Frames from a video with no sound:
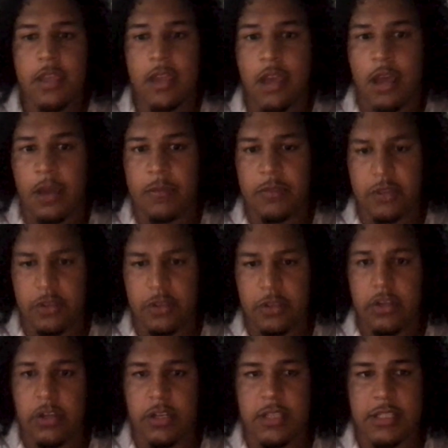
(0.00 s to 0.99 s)
um, you,
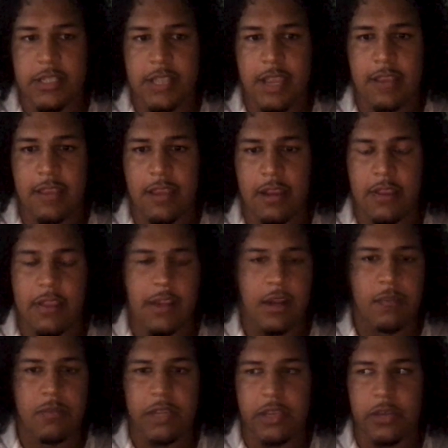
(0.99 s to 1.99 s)
you're gonna stay there, and then
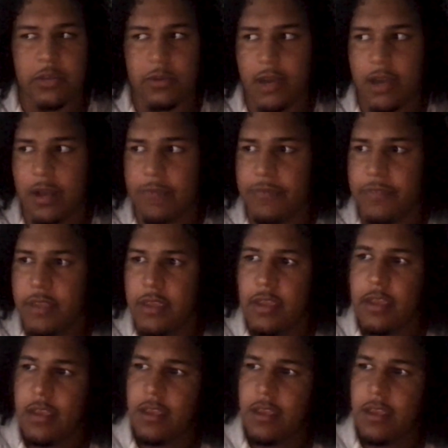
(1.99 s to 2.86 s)
I'll bring you up.